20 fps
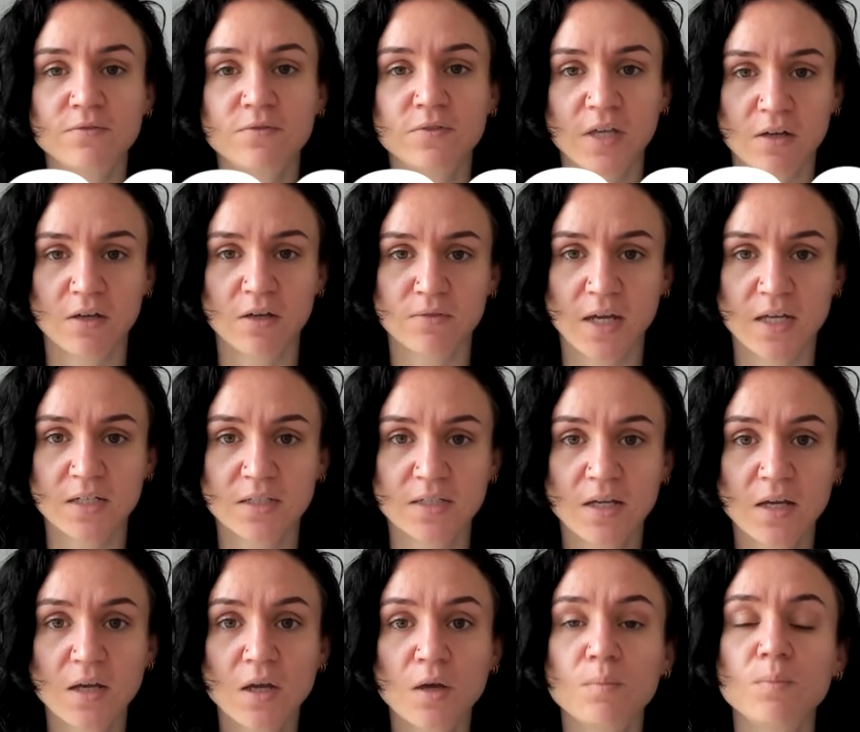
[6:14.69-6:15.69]
forget rate
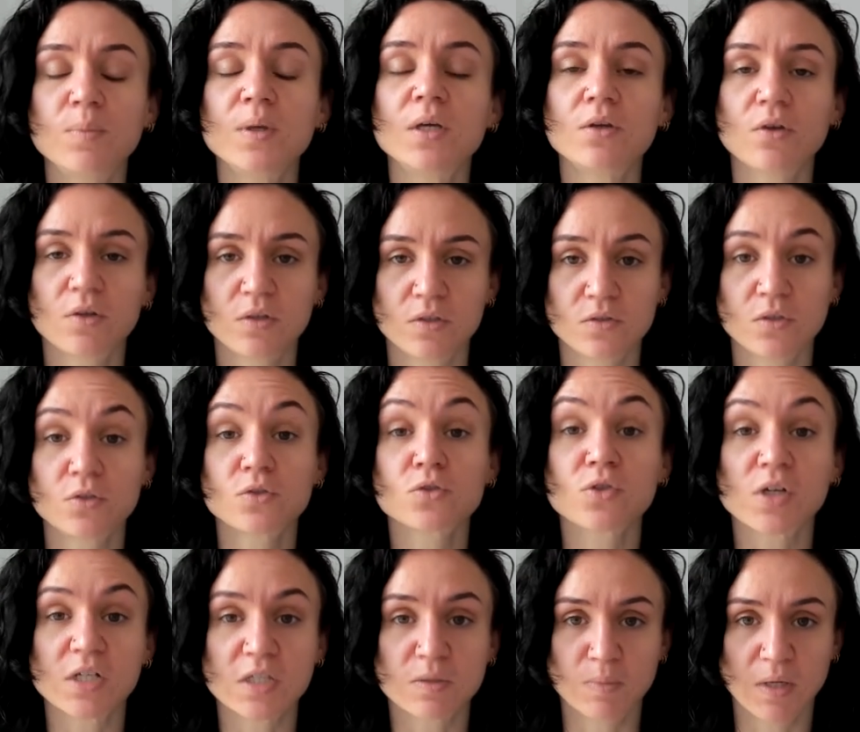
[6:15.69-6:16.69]
because
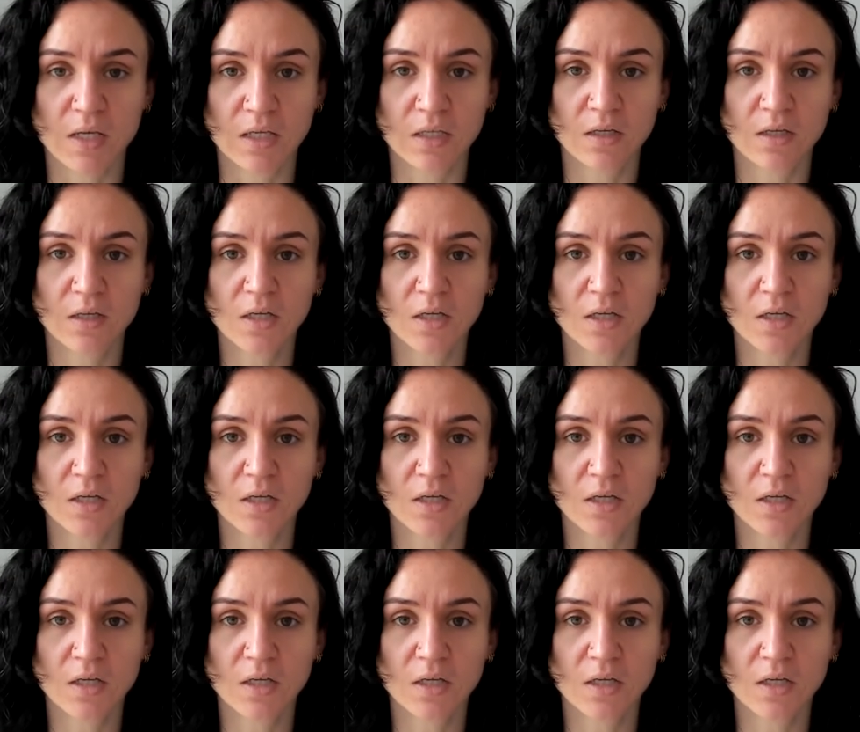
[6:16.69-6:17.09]
trust me,